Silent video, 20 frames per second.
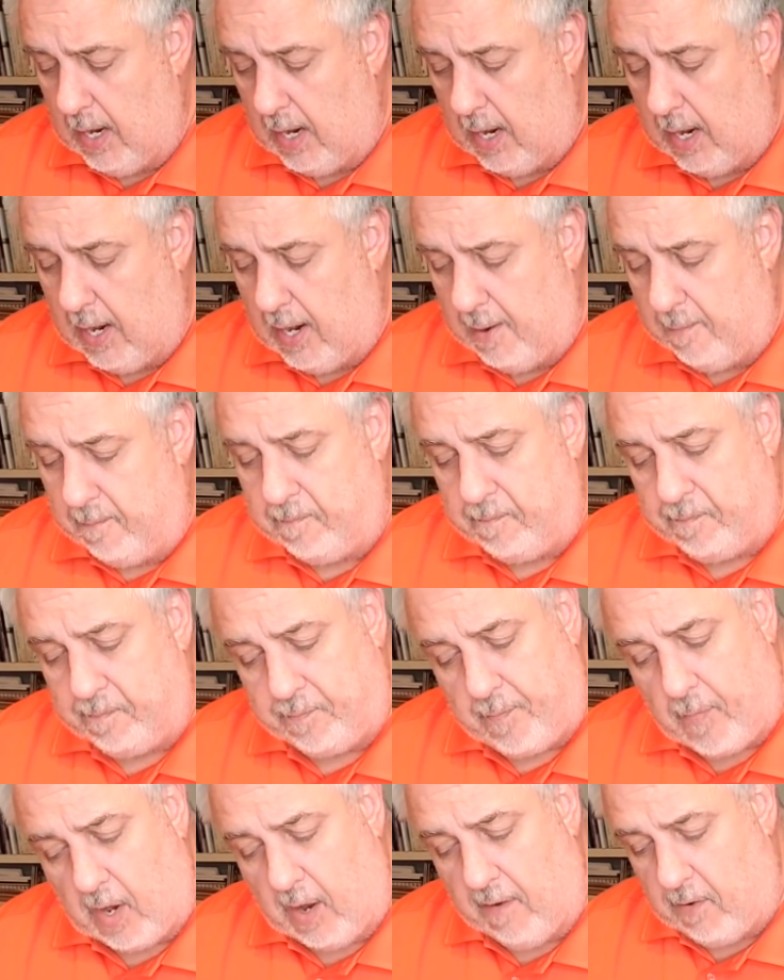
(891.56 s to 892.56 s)
Um,
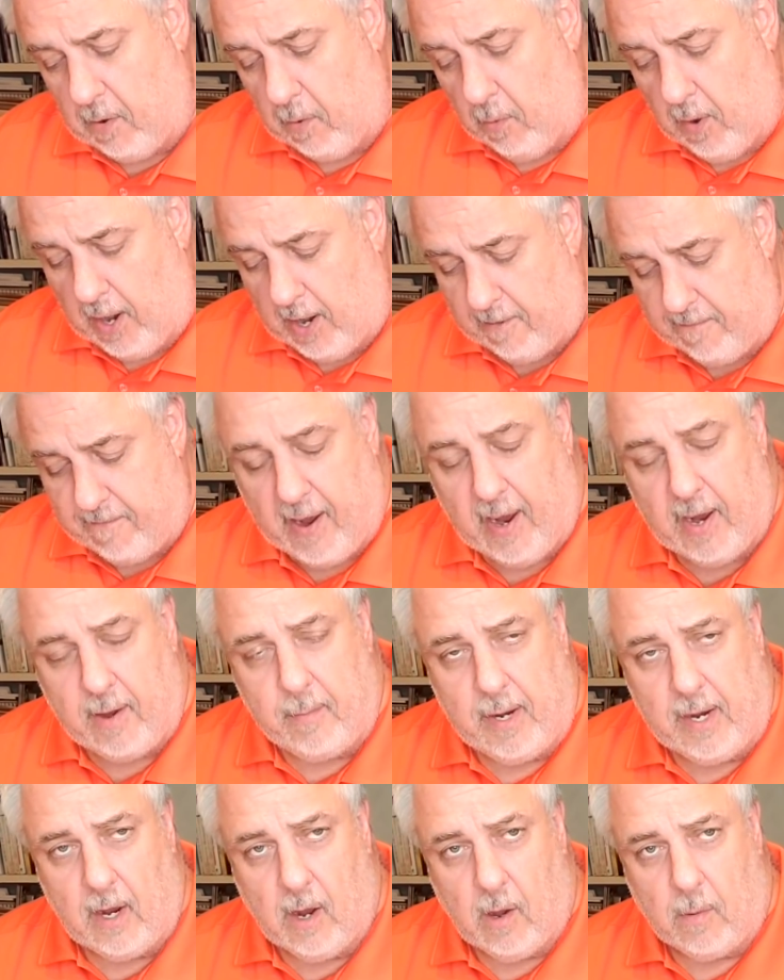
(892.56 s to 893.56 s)
if you want to find
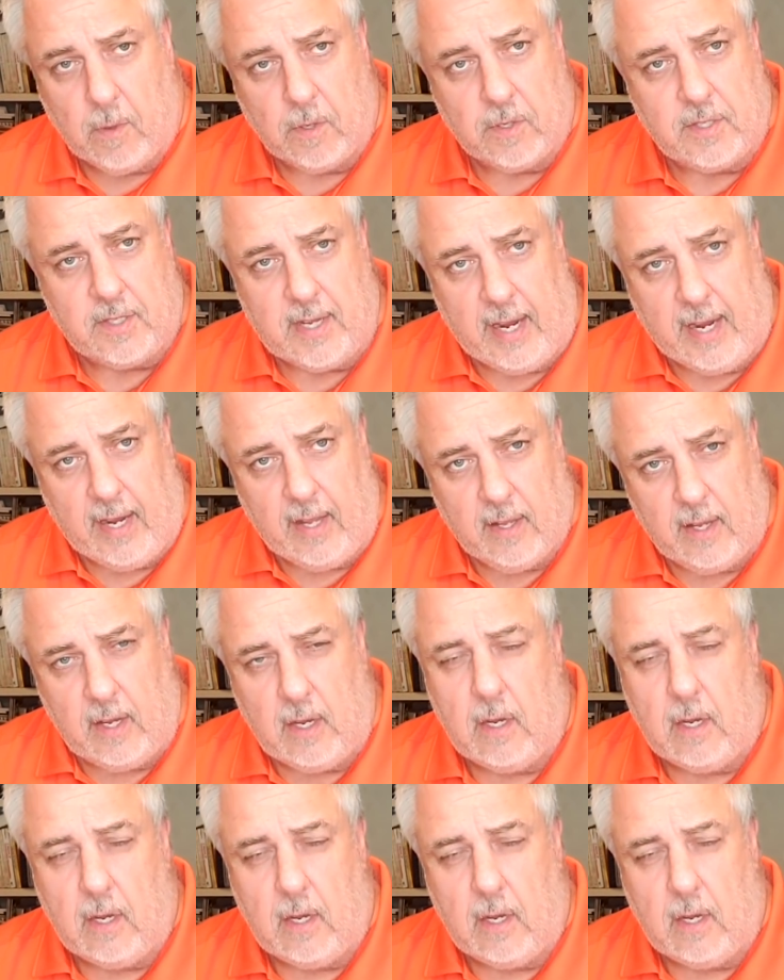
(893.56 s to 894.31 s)
me almost daily,